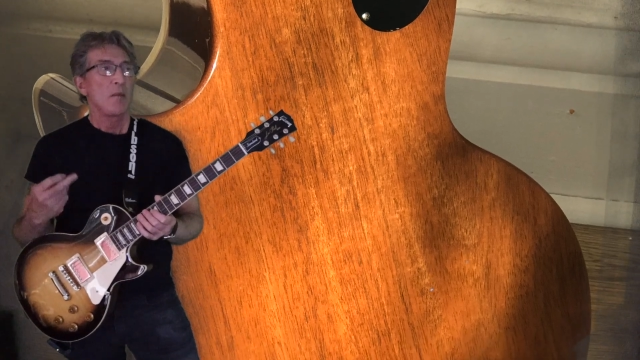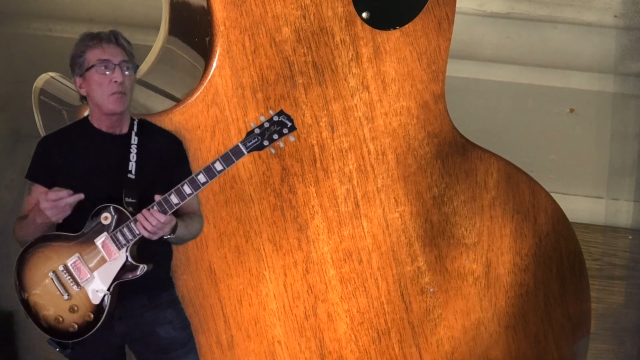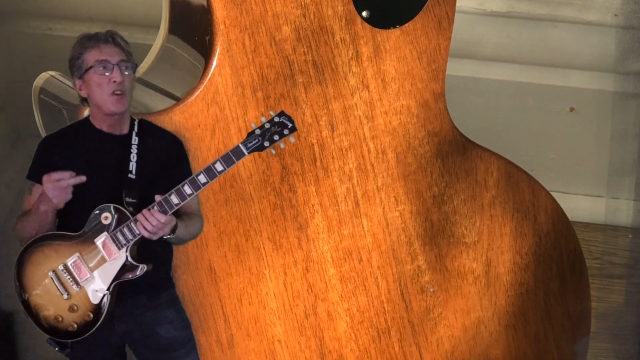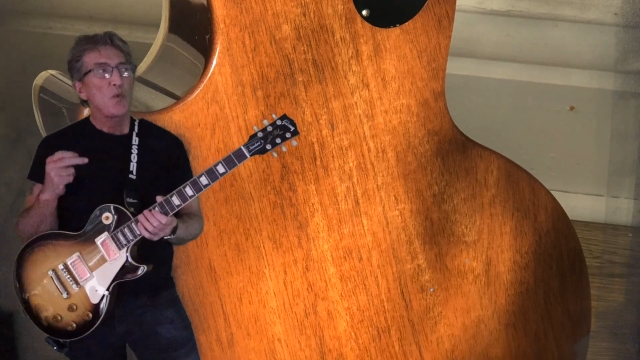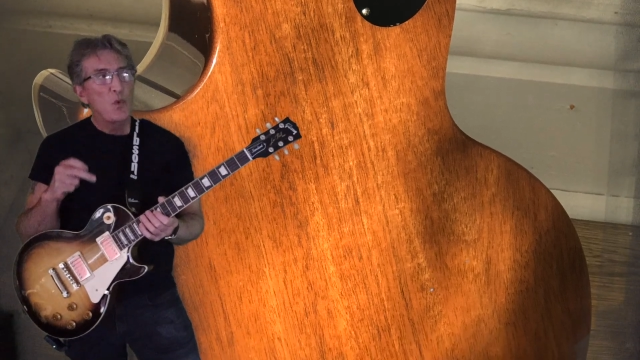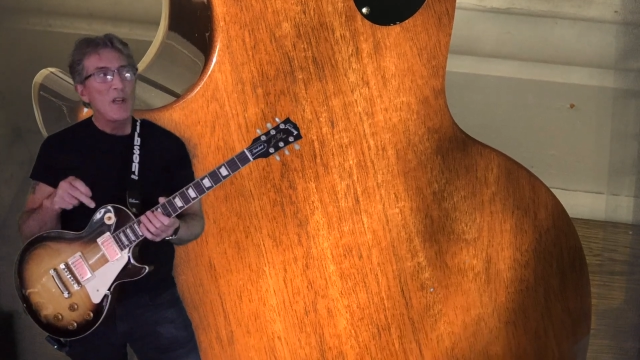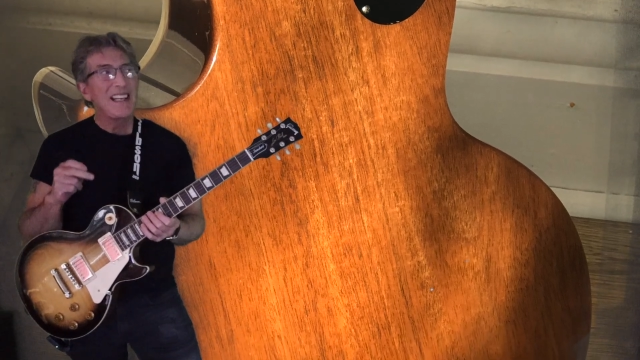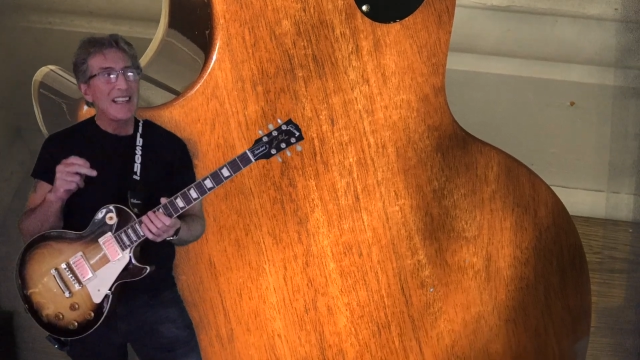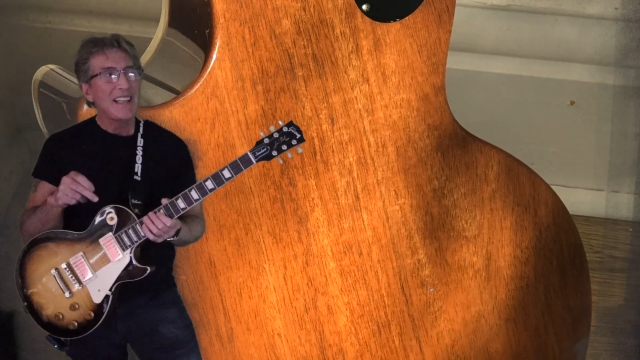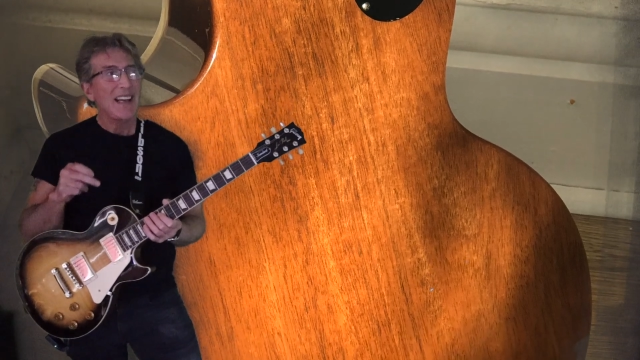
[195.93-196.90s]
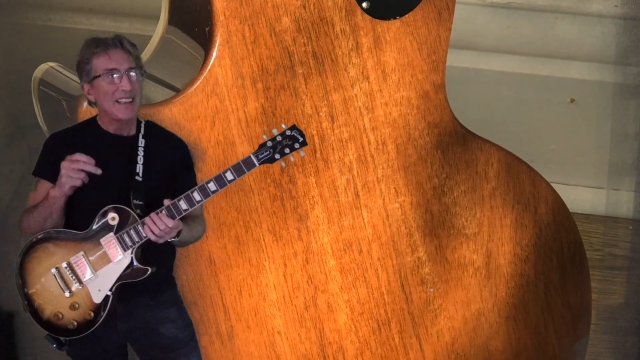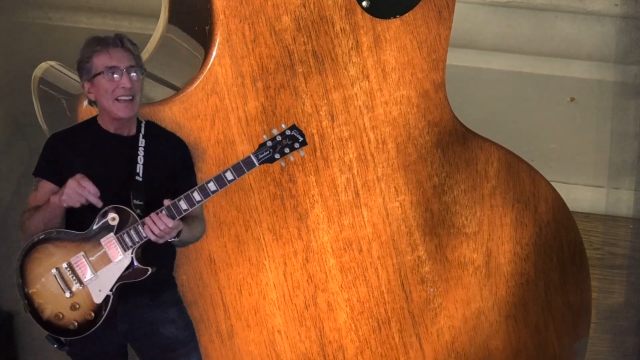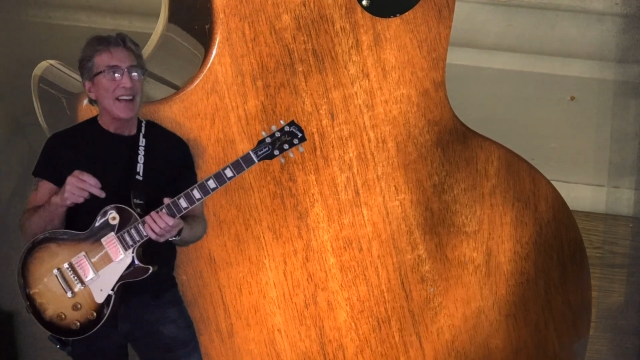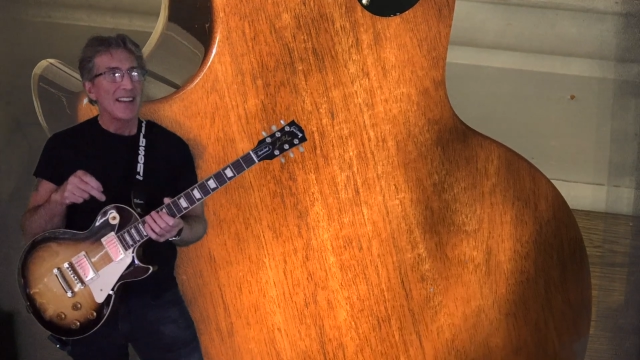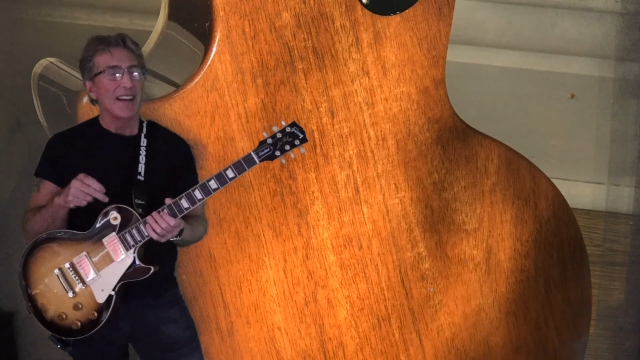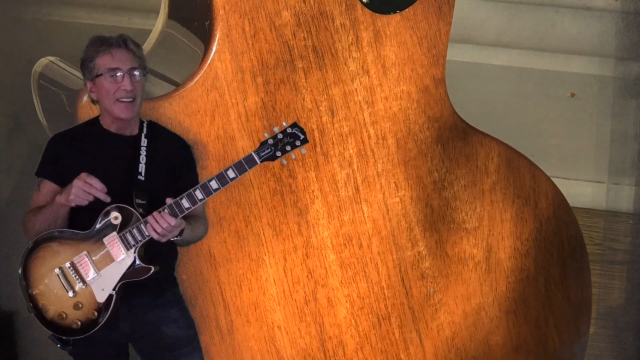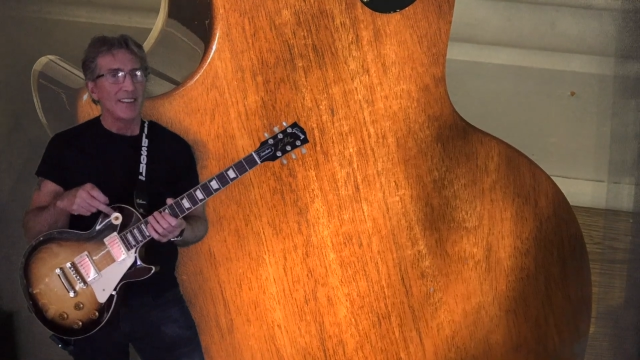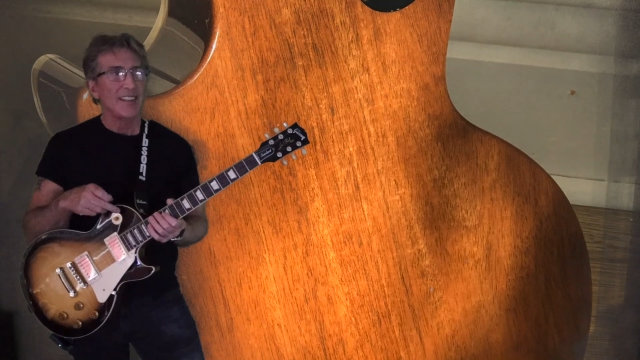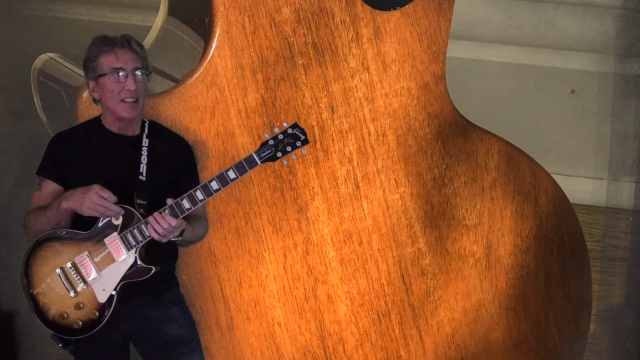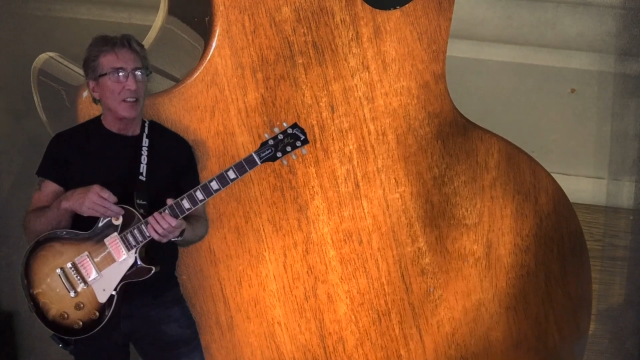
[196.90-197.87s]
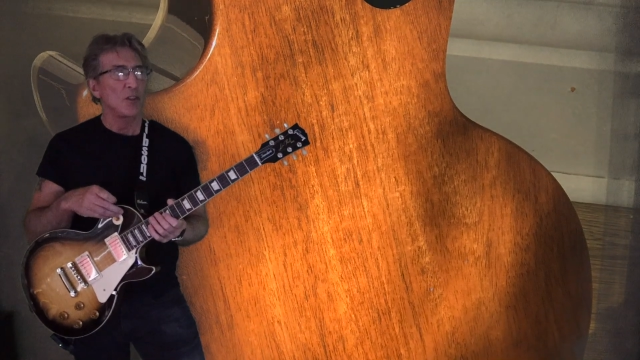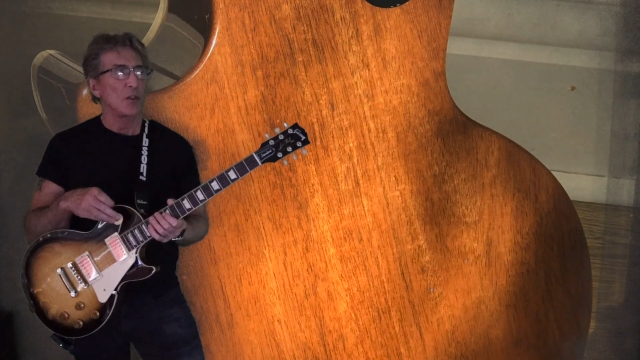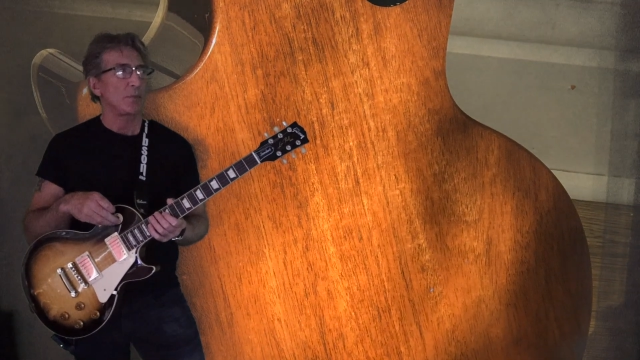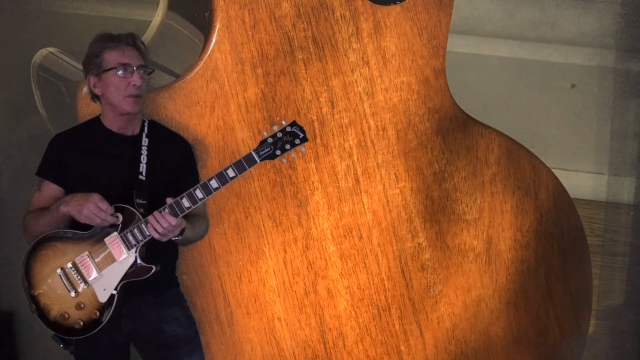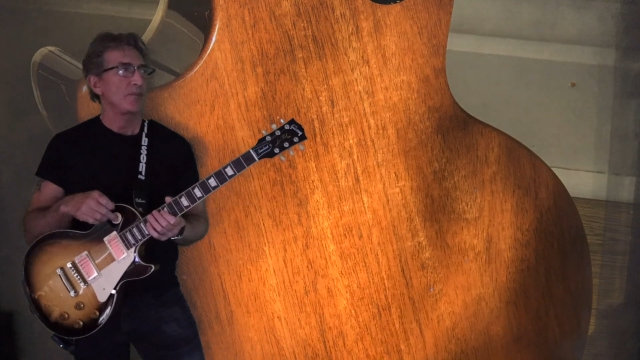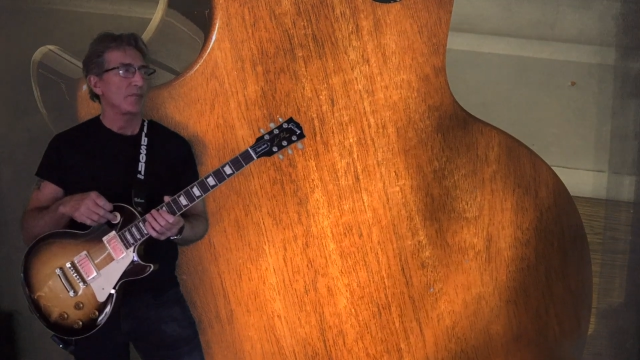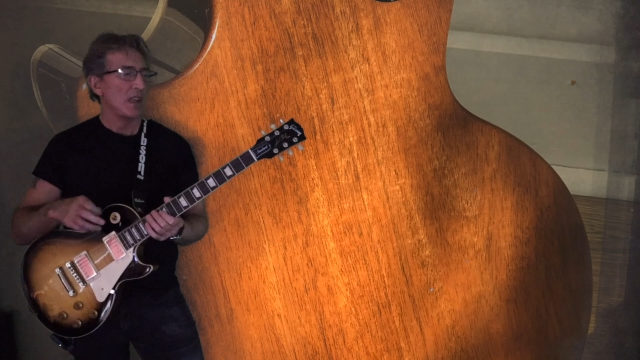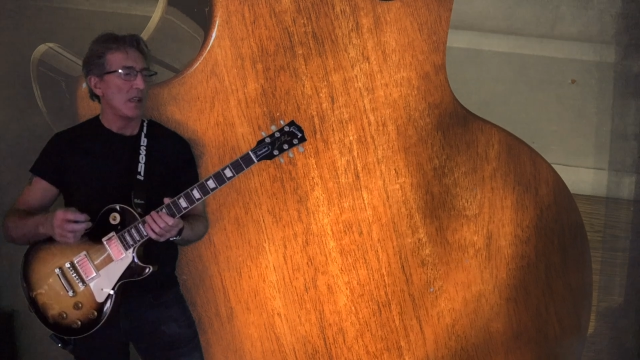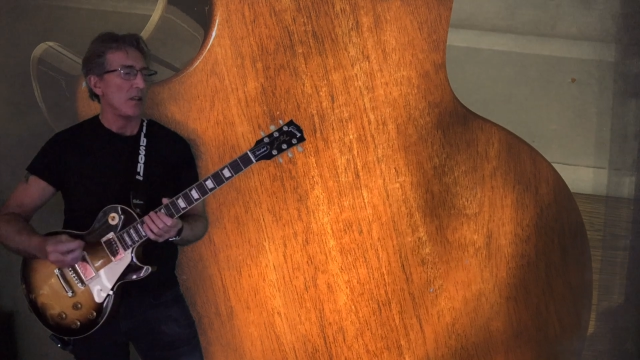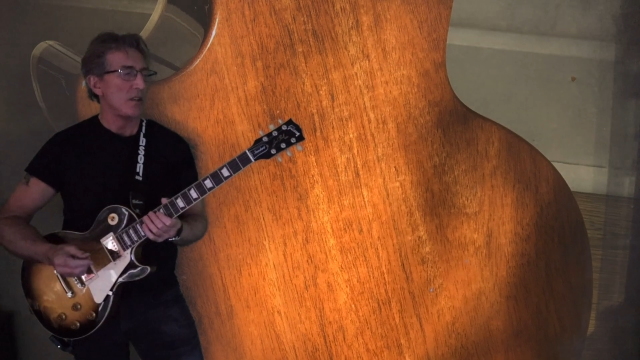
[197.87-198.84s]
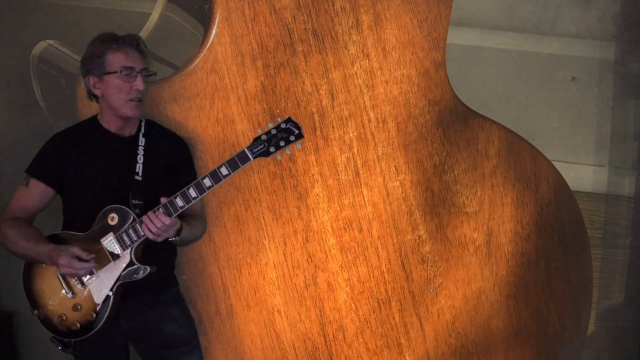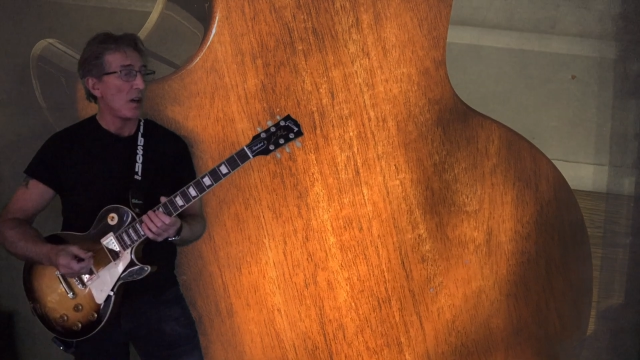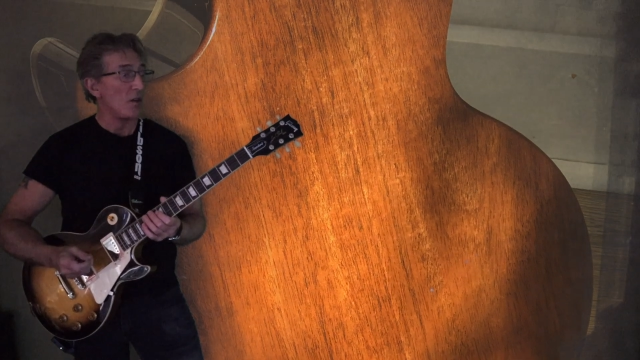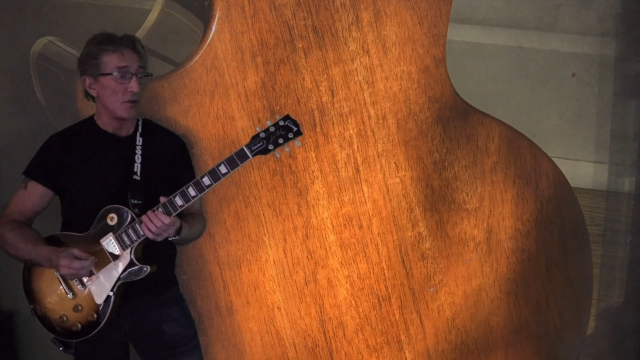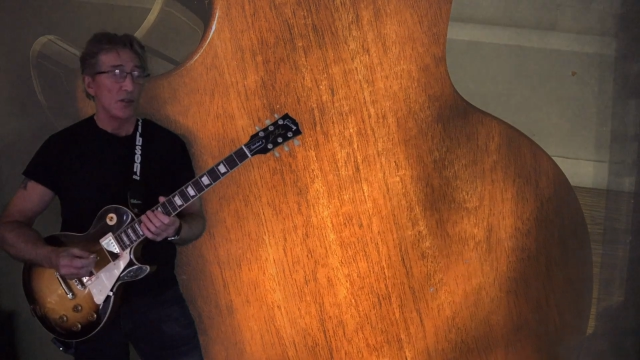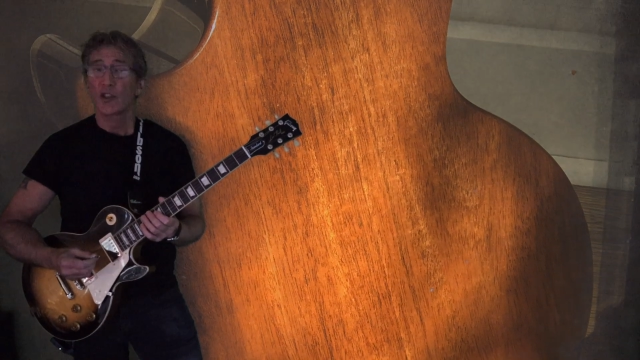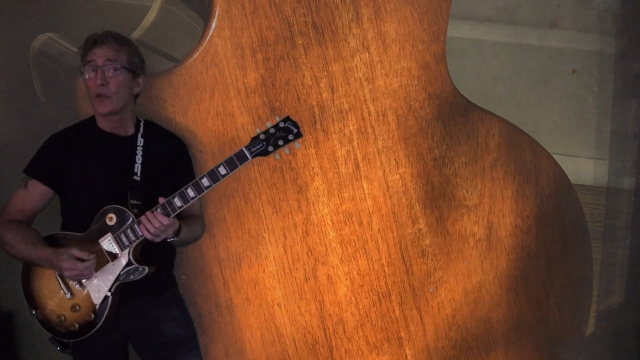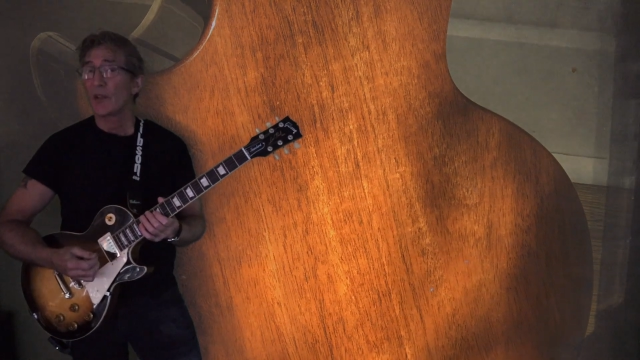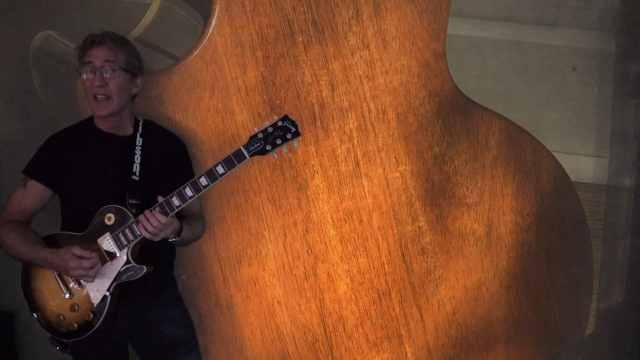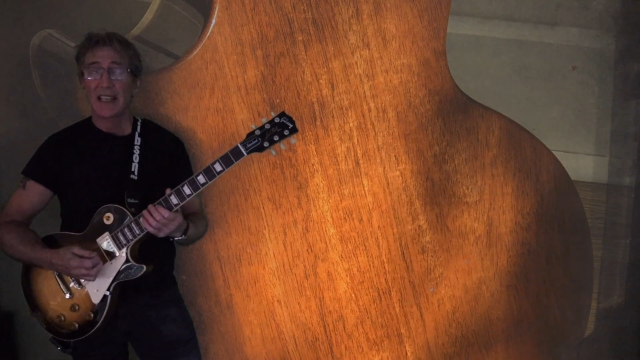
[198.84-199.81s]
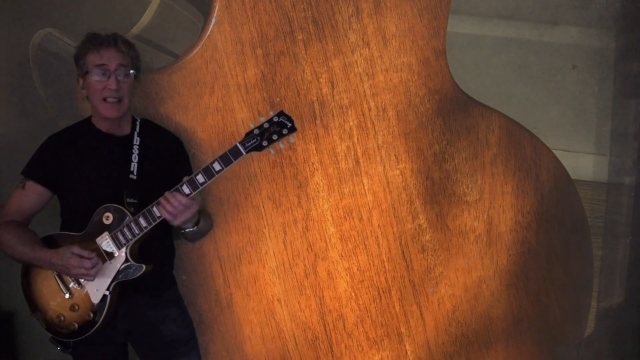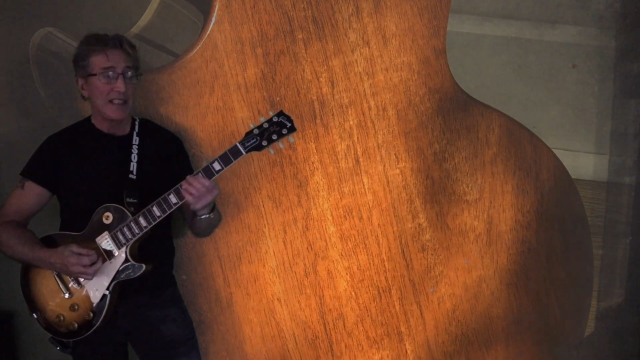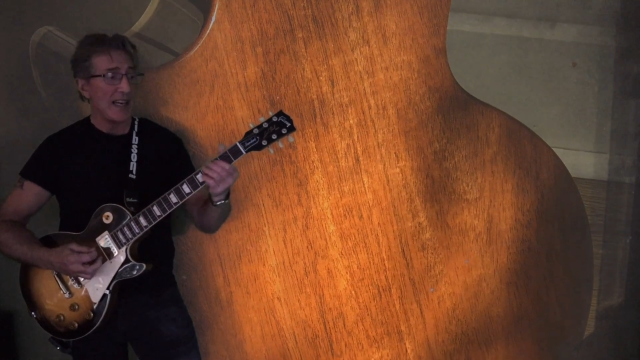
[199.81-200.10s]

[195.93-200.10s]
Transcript: but you really can hear that thicken up onto the